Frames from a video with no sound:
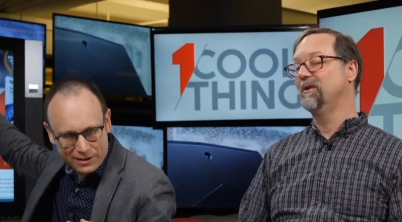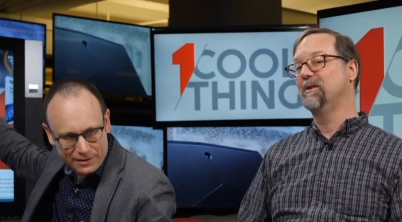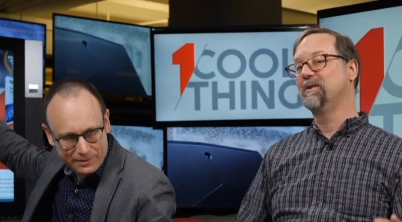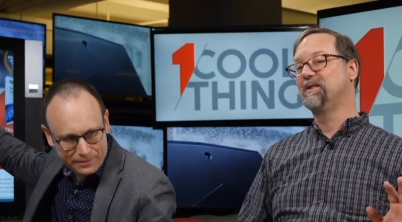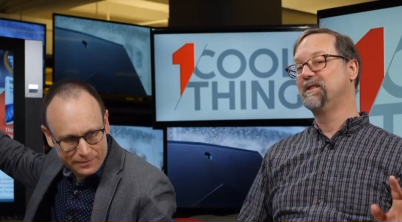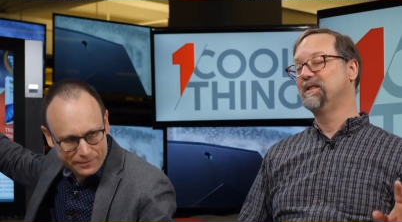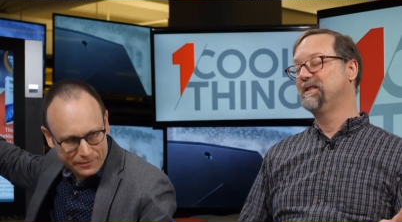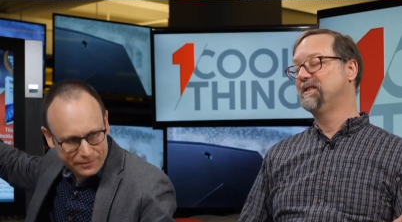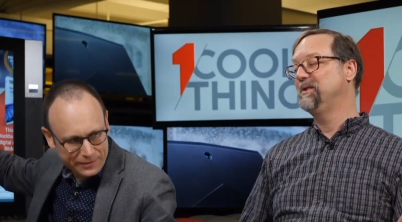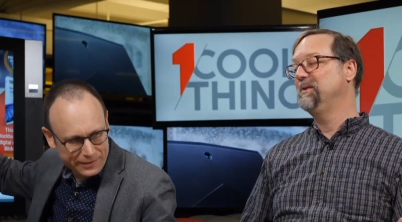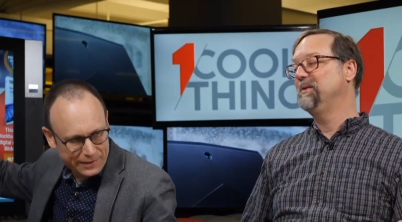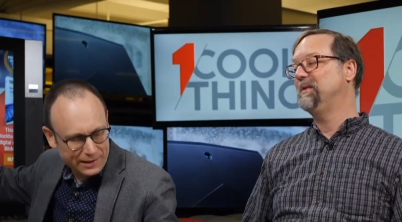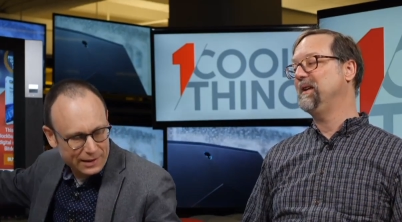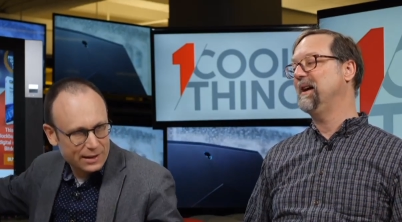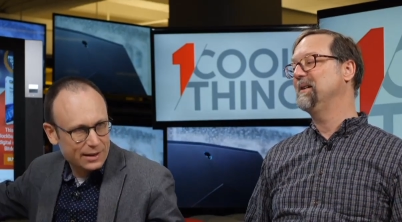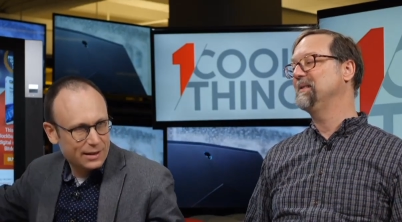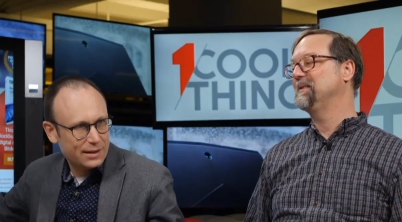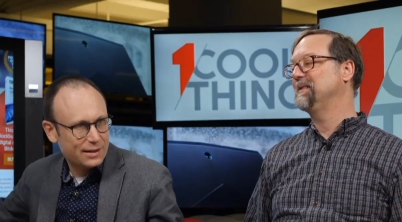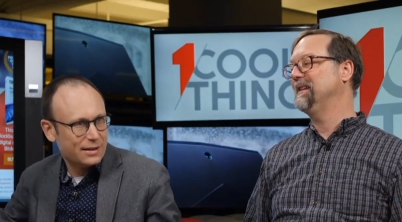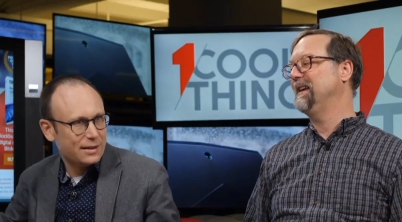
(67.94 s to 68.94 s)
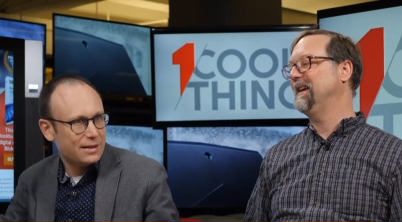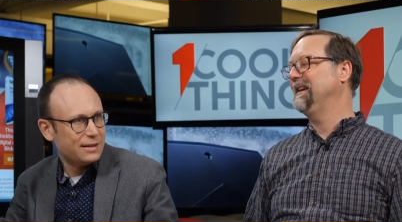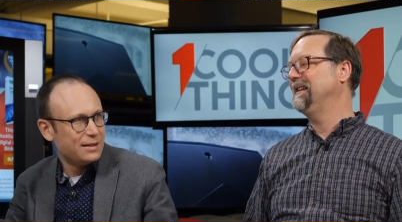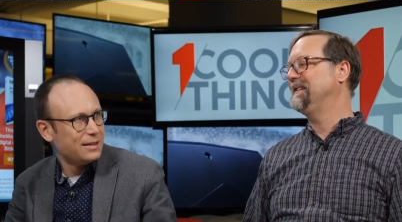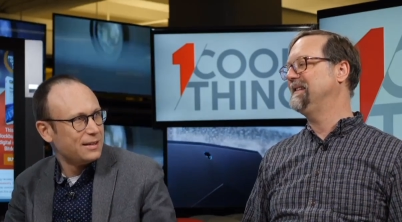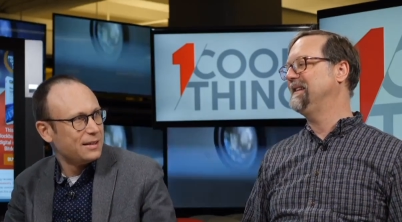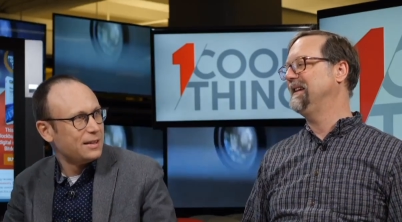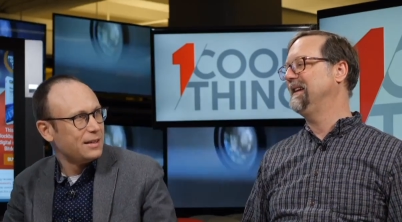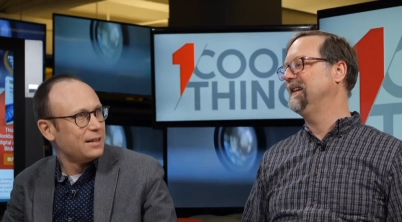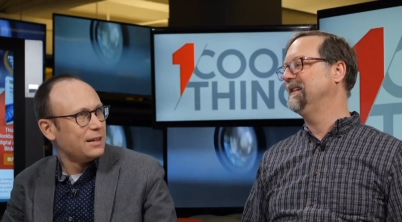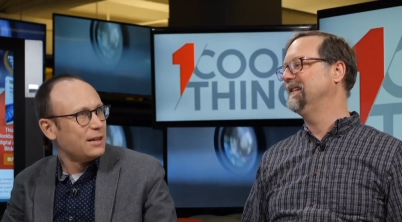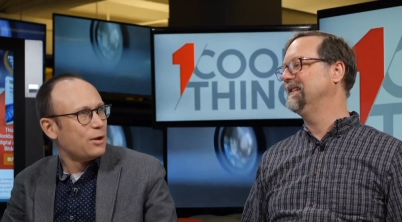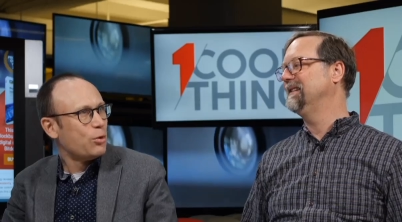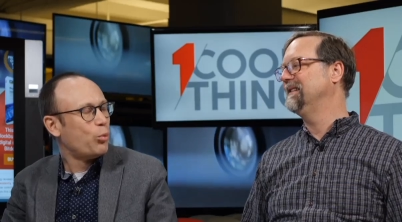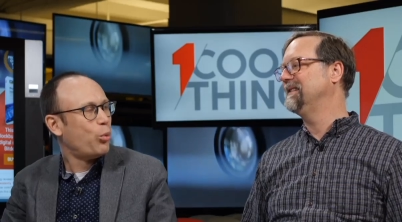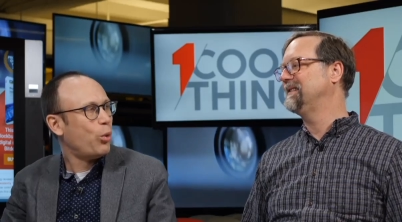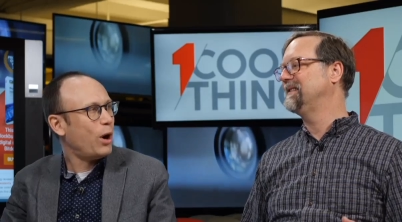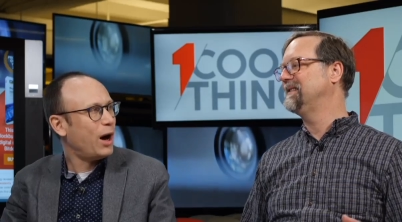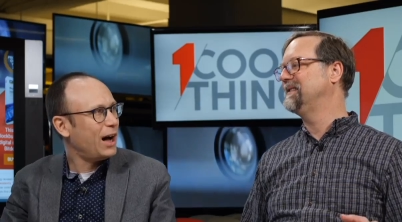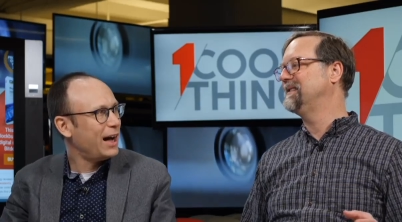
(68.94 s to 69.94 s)
Speaker 1: Version 2018.
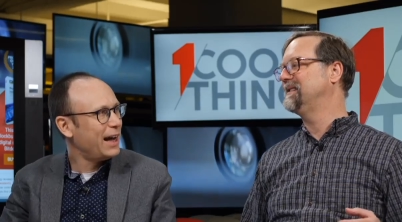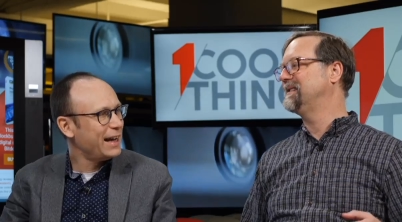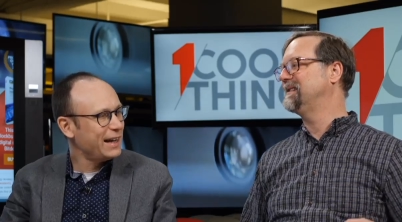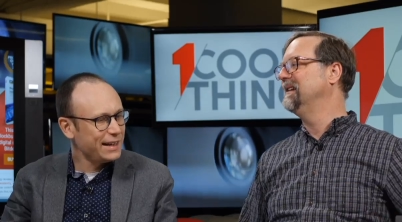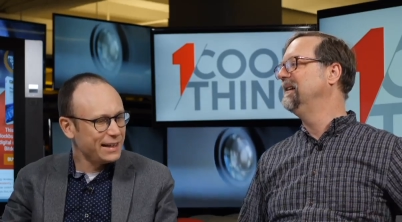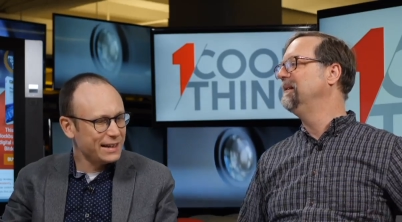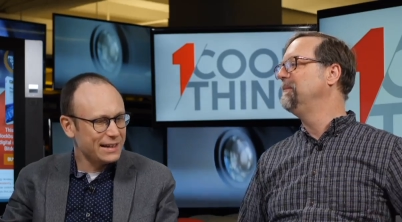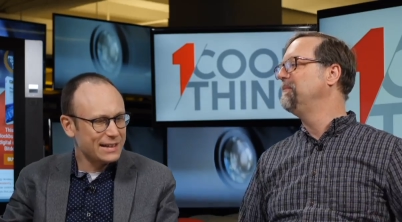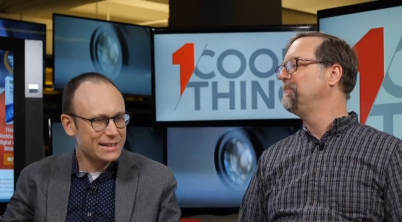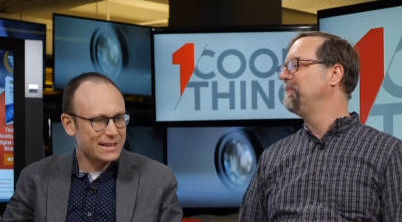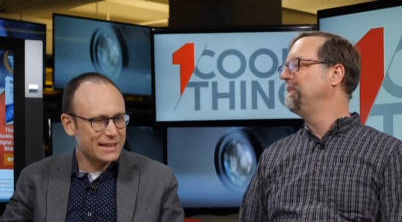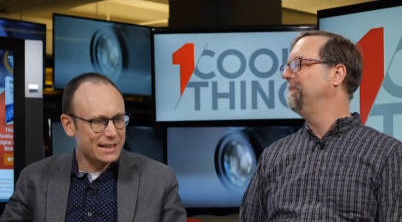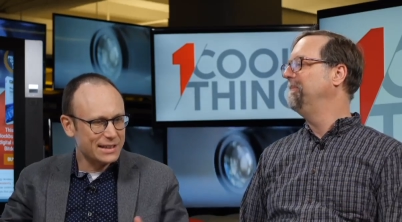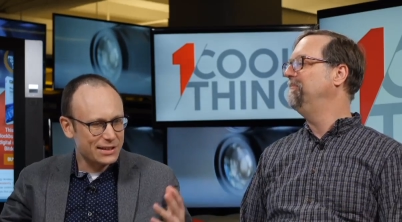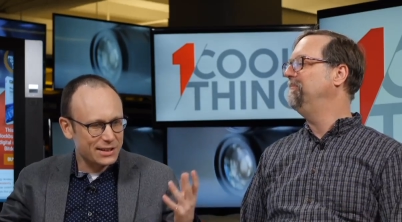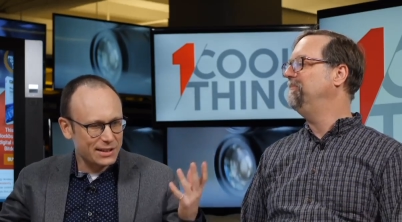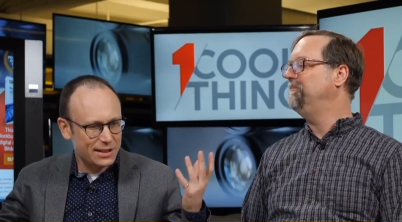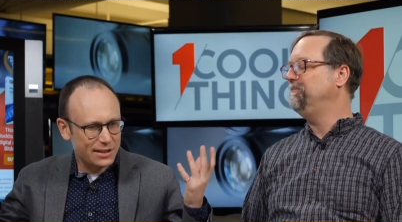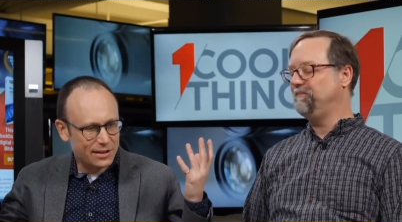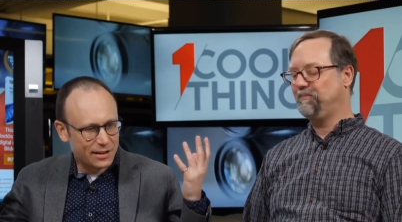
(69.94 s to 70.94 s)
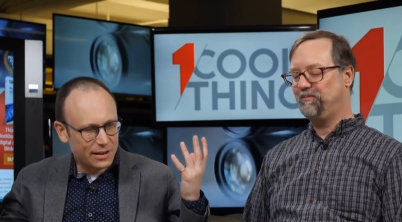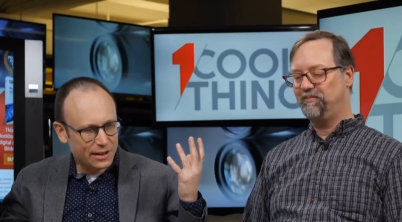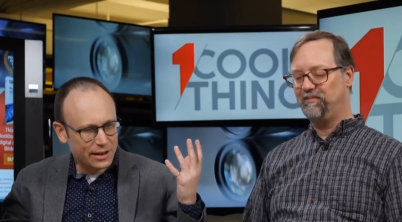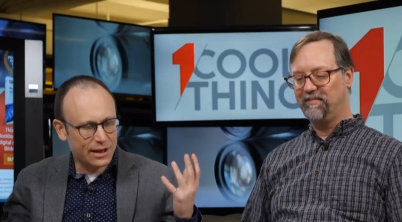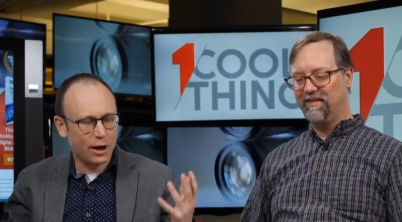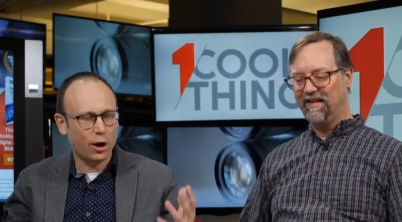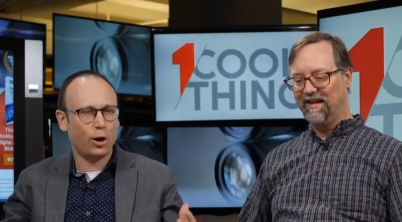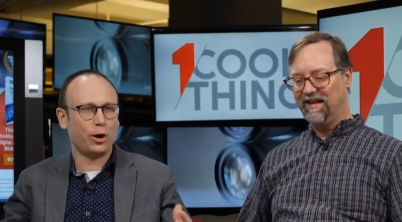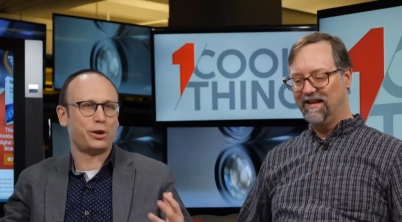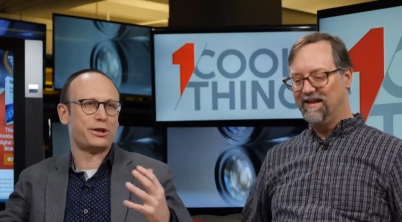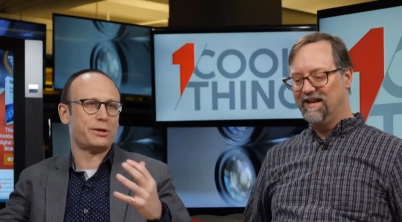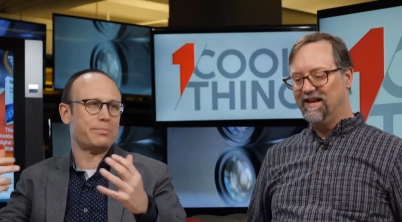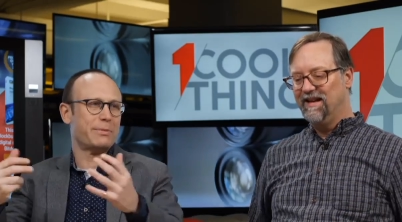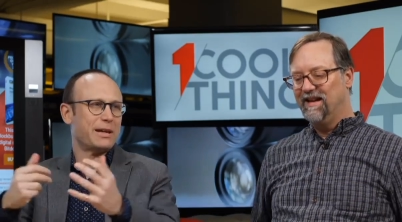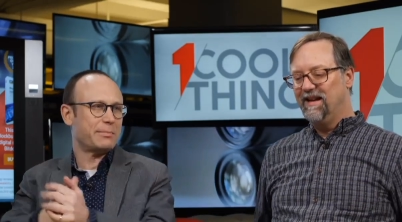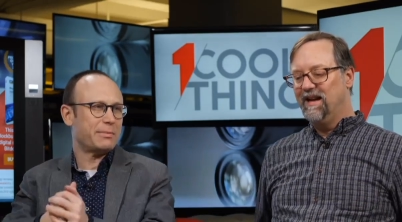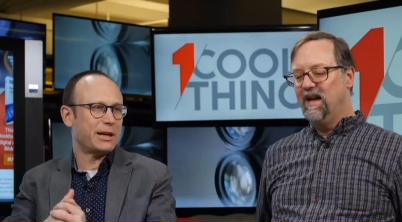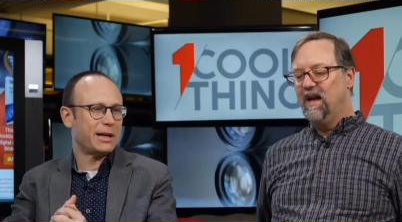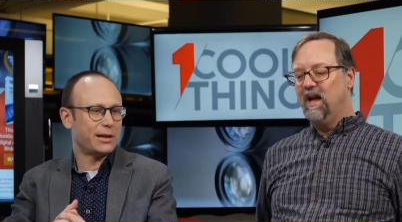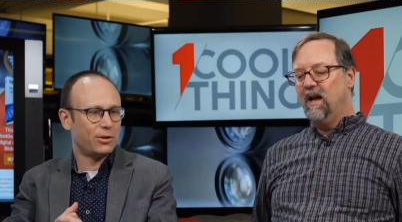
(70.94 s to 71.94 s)
Why is it the
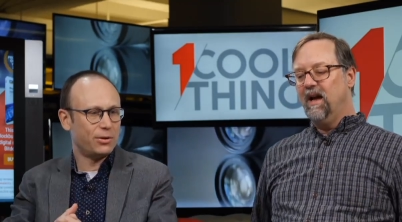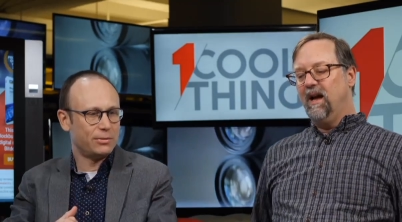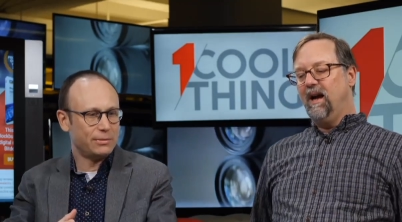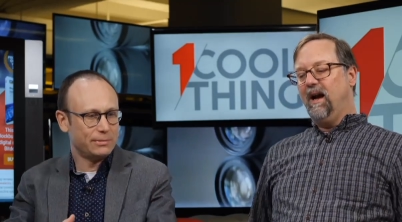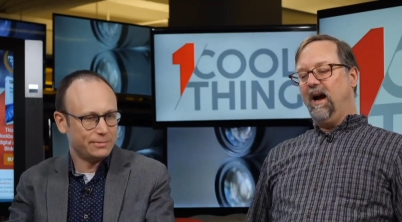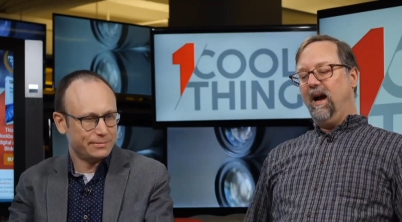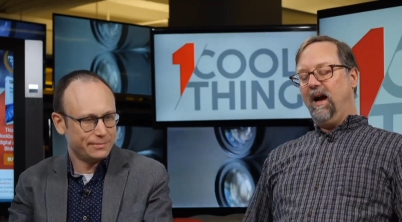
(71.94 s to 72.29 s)
Ultimate, Michael?